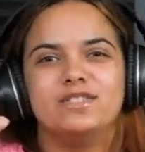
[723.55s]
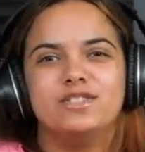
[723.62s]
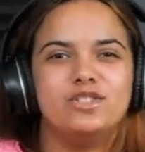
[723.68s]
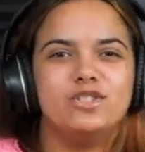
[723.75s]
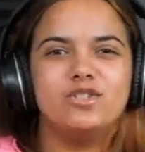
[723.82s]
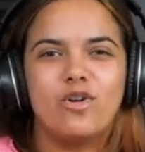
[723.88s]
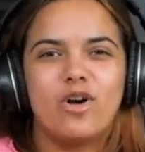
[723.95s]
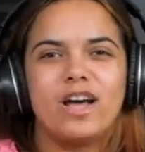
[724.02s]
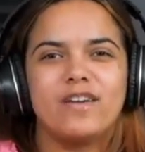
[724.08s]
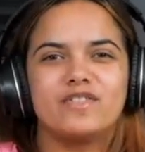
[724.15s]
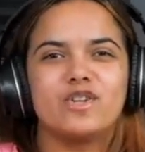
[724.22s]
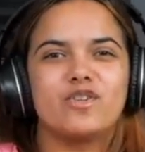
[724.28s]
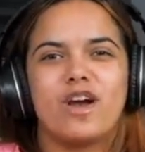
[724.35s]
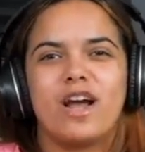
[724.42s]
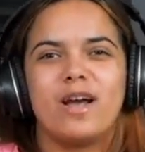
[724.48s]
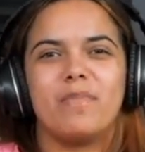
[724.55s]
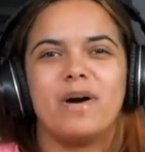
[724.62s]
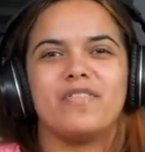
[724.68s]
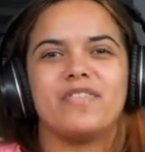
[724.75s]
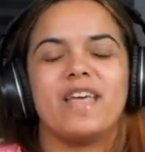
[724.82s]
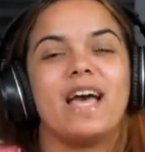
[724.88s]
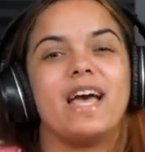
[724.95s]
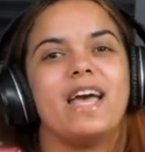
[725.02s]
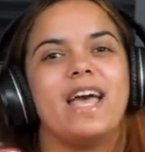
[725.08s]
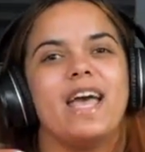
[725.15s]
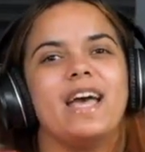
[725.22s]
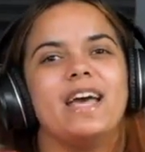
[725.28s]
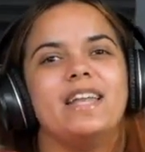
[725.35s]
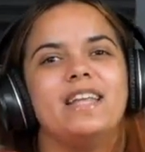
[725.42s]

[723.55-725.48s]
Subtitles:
You don't have to cry about that. And